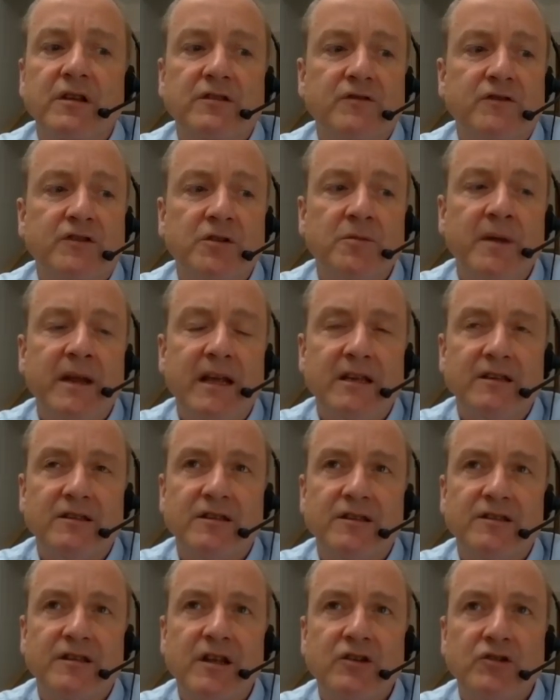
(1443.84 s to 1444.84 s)
to me it's
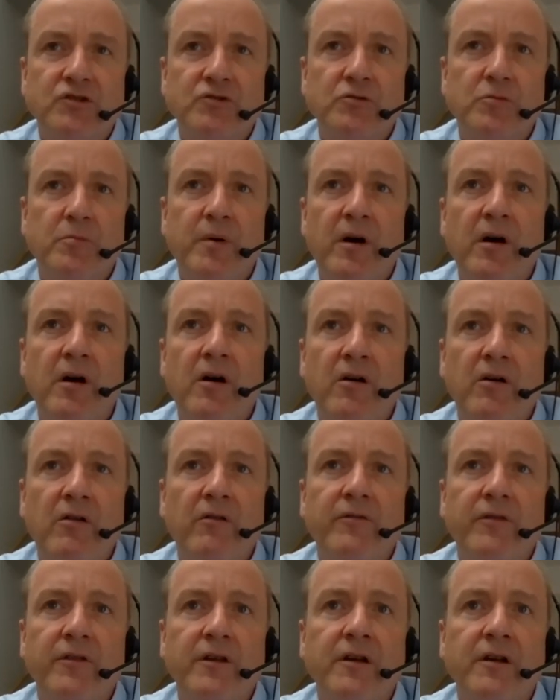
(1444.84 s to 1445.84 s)
a central part
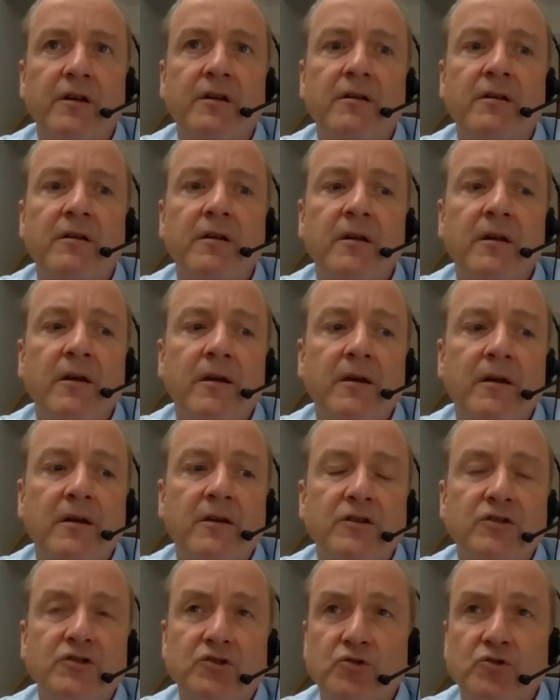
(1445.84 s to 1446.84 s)
of the
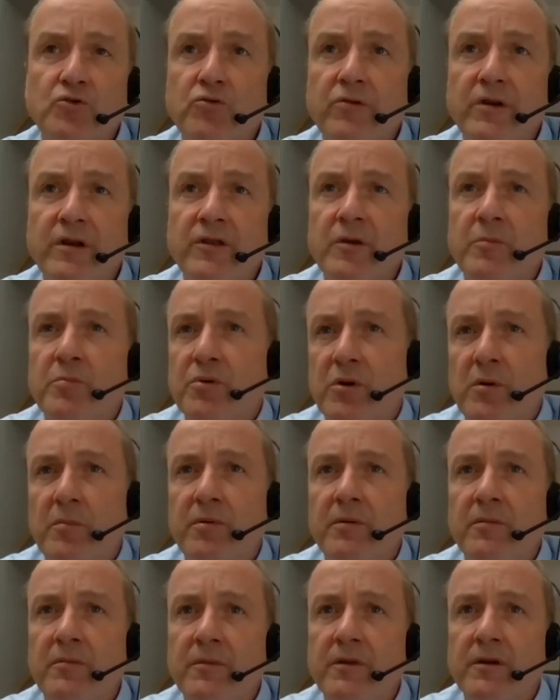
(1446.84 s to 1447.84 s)
story and the
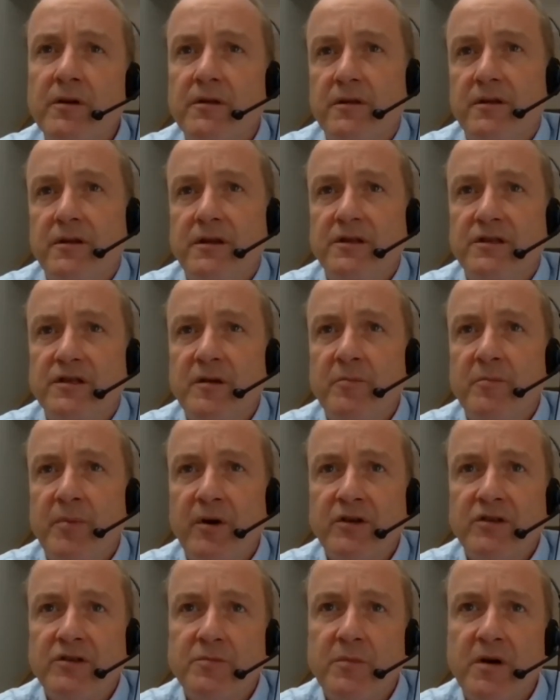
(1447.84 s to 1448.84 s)
problem that the
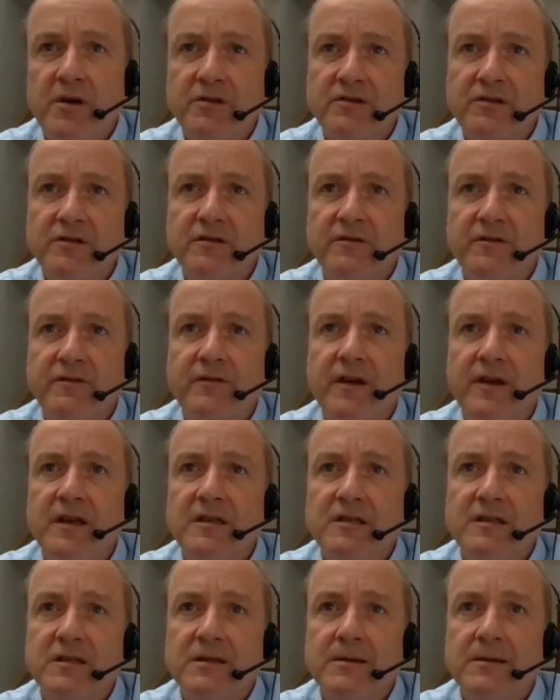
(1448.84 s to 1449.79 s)
sub-postmasters have faced.